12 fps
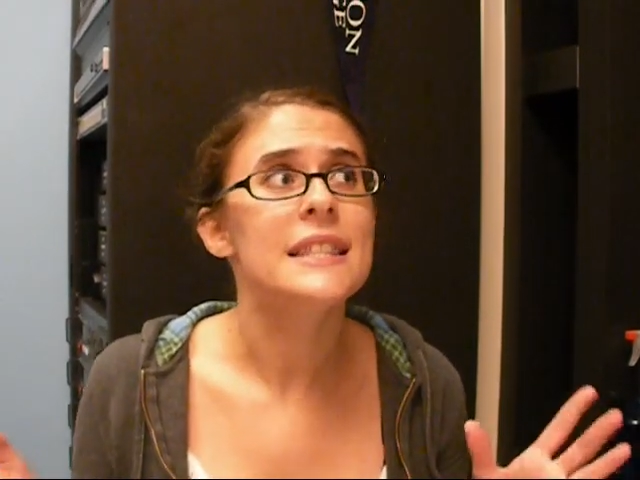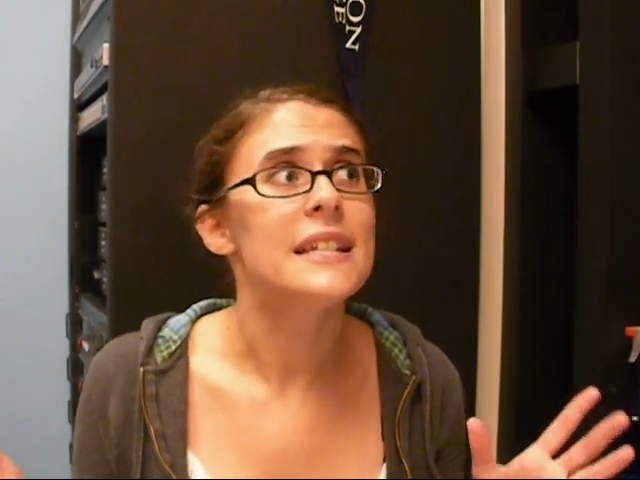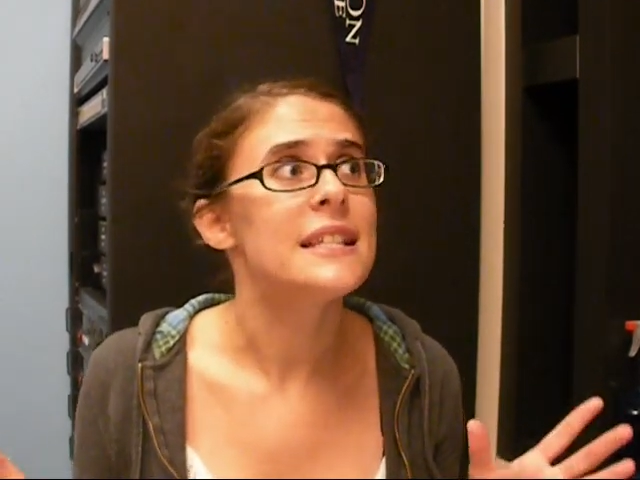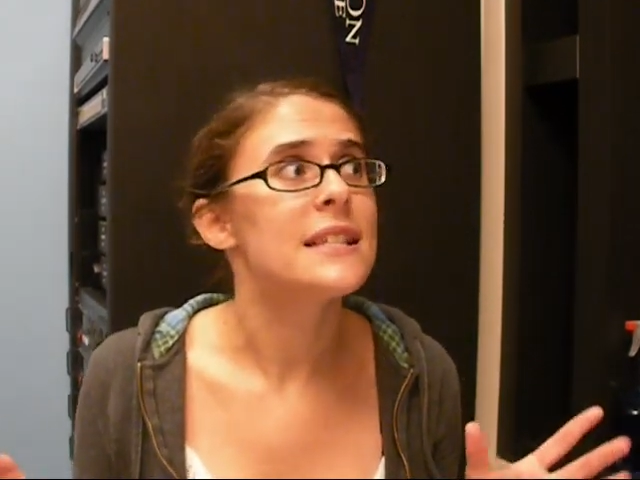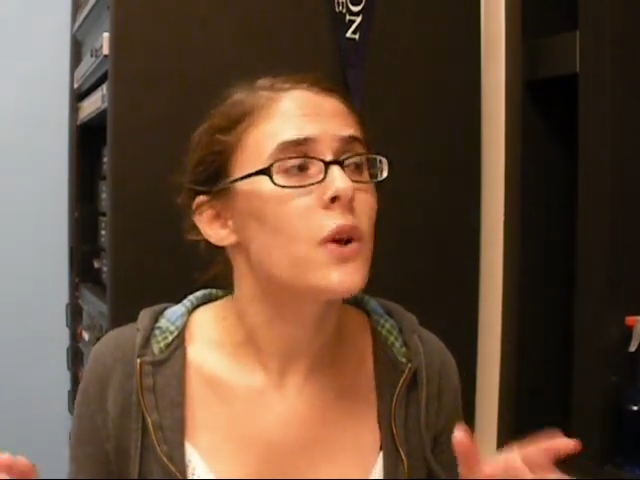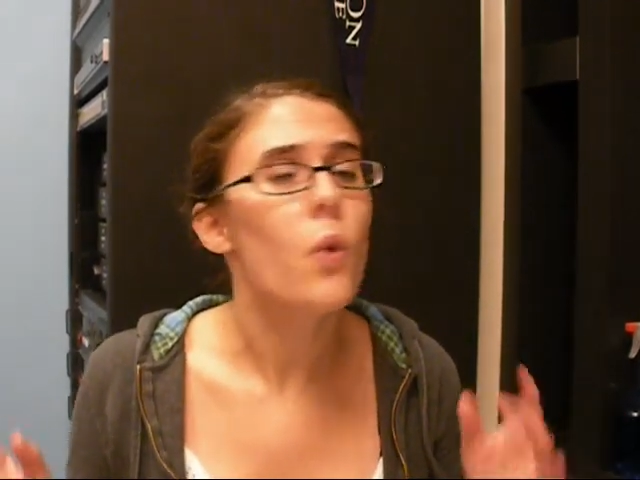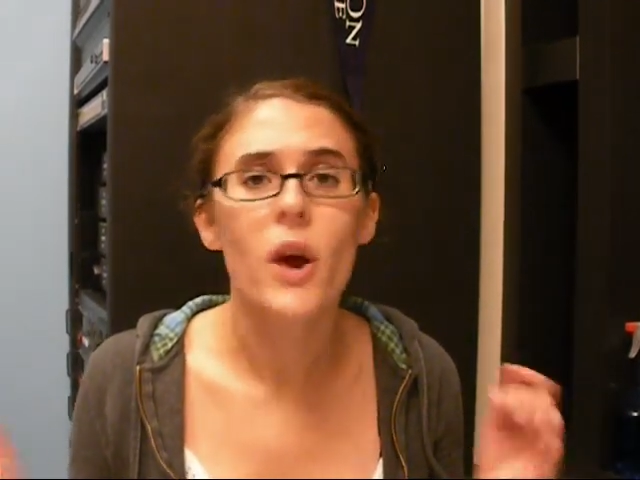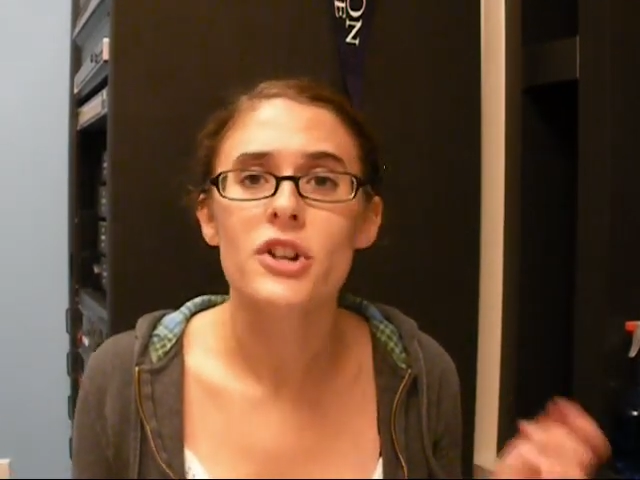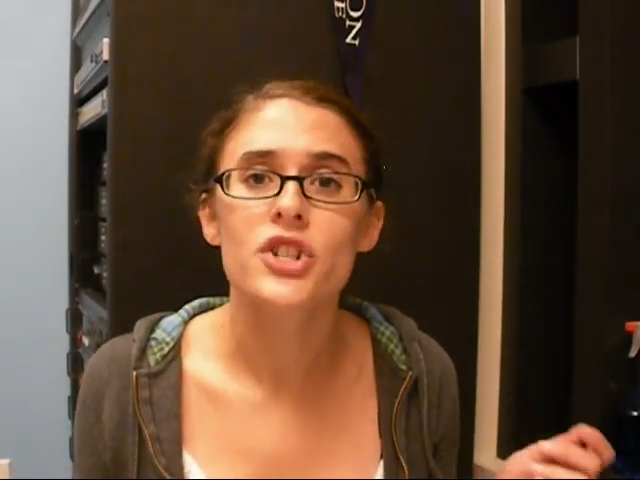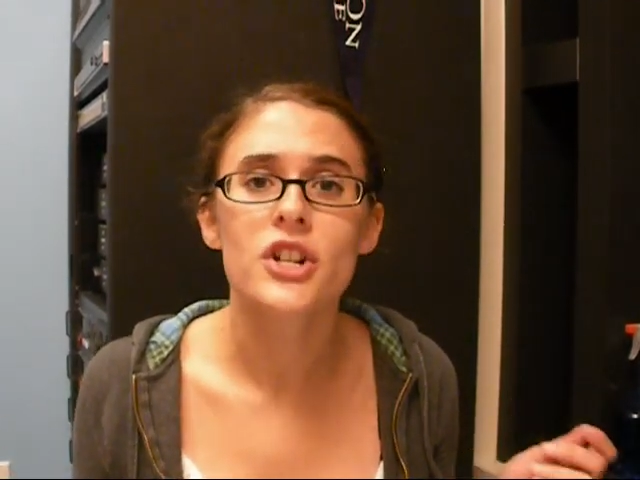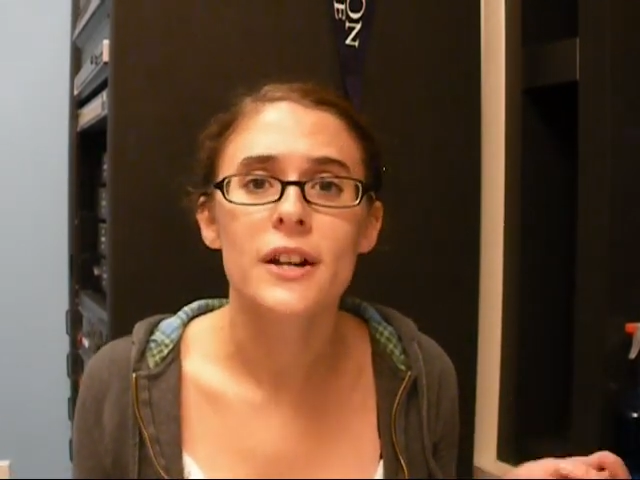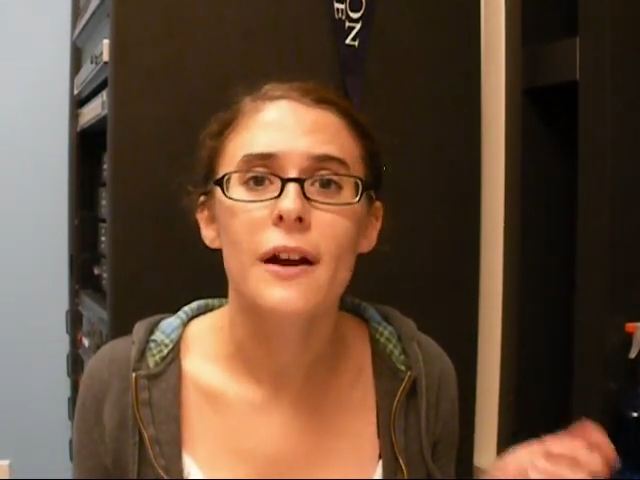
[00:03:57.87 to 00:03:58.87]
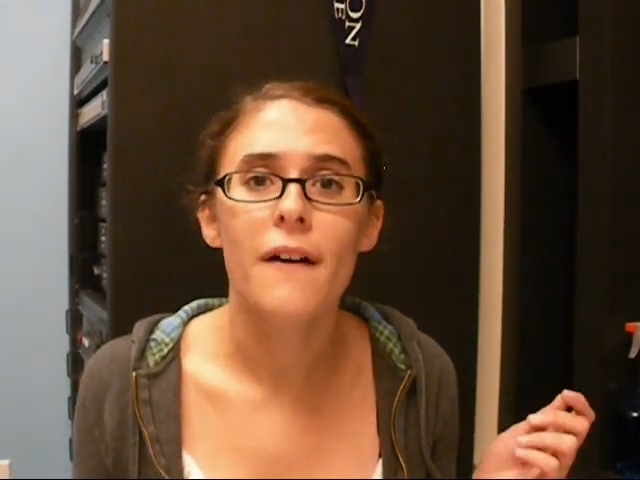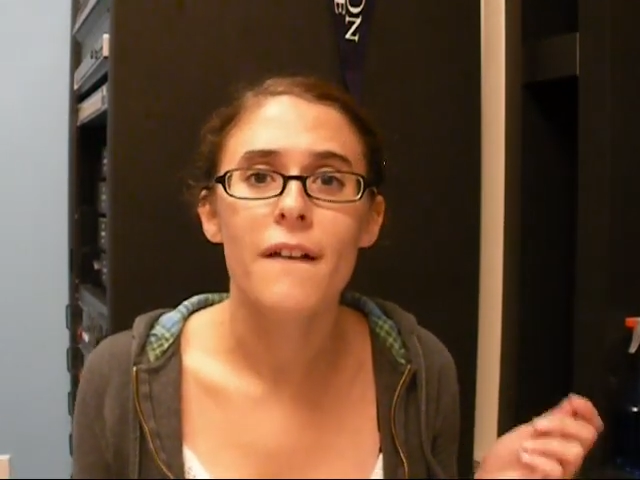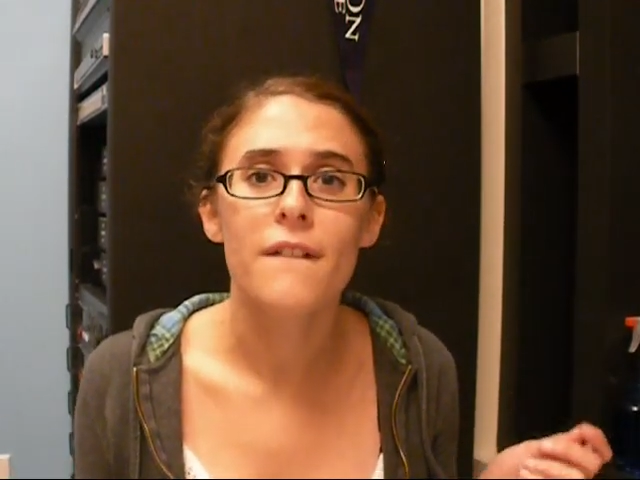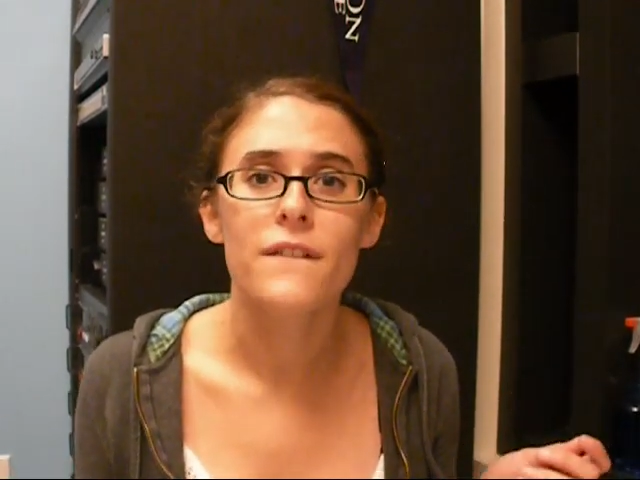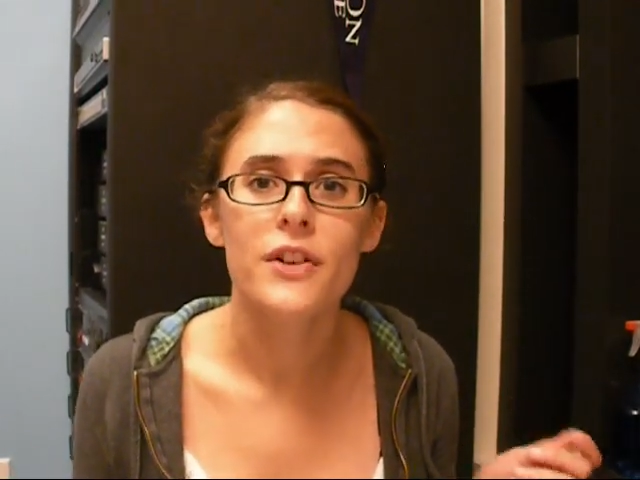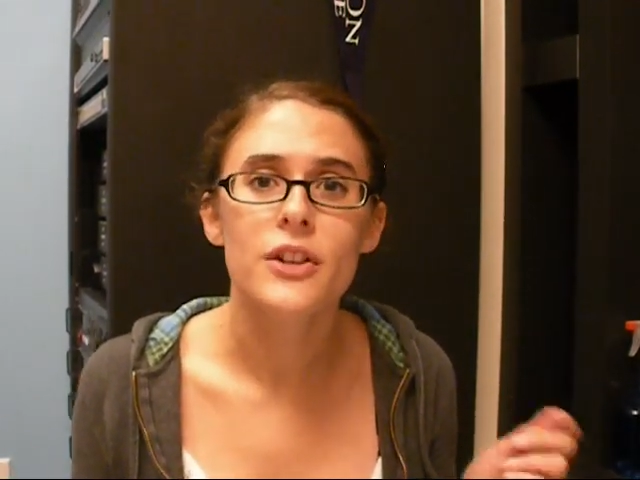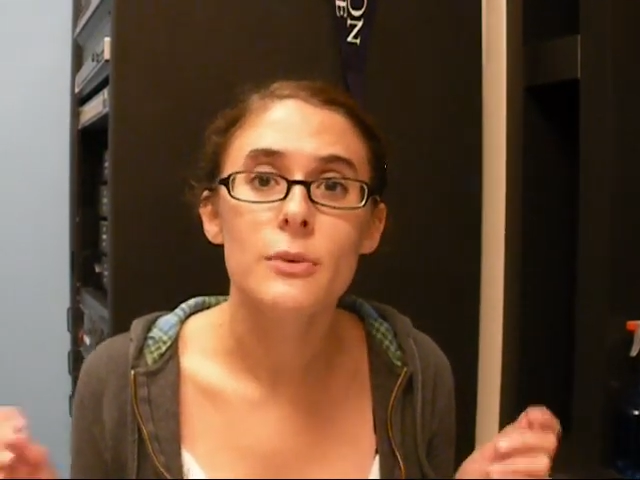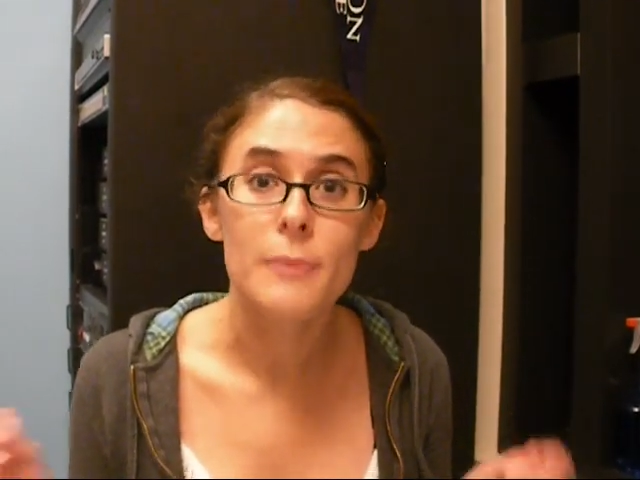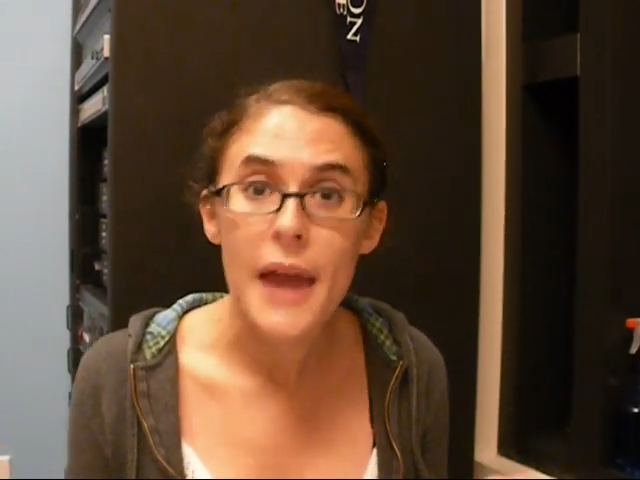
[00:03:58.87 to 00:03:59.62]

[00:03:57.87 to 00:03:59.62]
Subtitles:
this question of